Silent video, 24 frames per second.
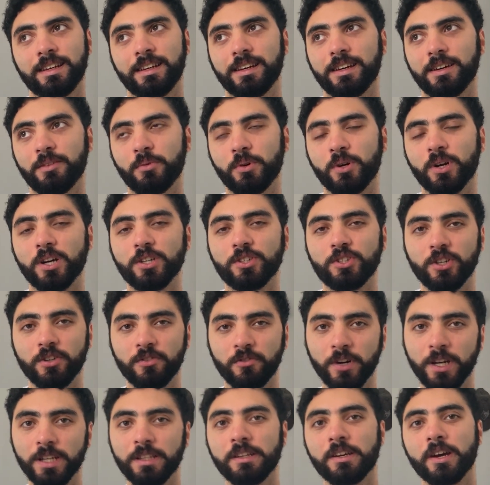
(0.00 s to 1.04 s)
we're not
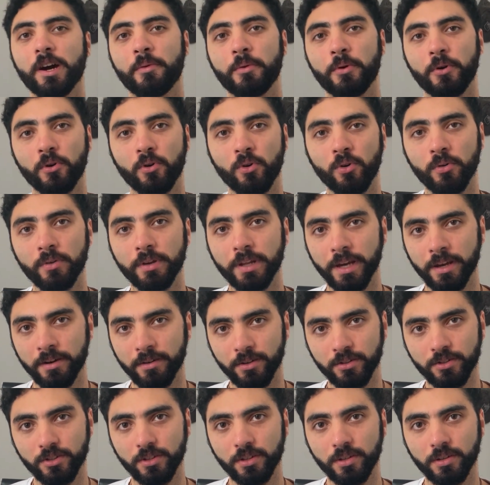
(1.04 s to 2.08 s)
generating our own
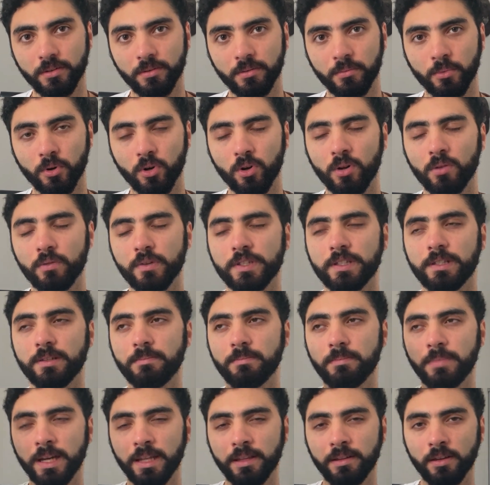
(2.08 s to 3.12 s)
energy. We're always
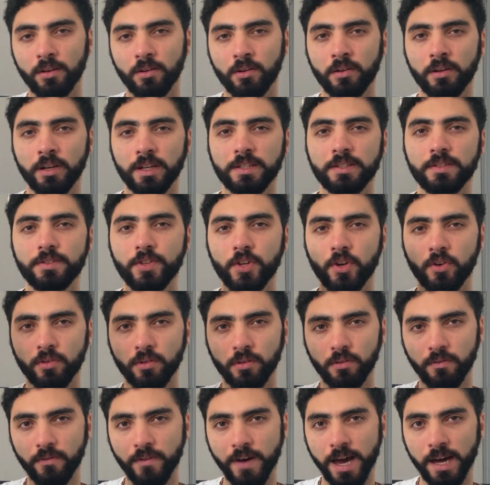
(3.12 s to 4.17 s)
depending on external
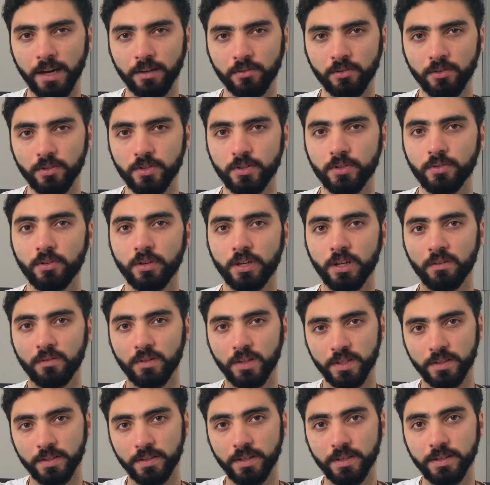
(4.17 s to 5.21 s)
factors to give
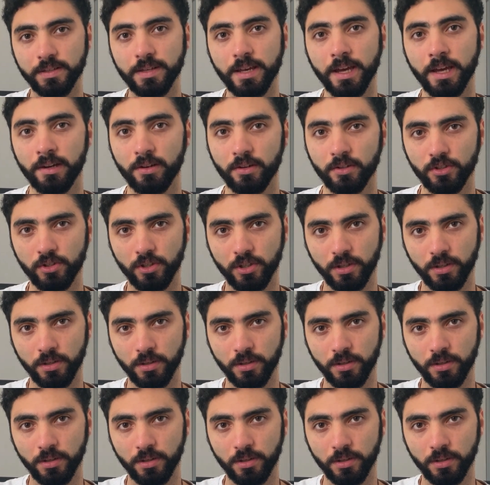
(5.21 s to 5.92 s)
us this energy.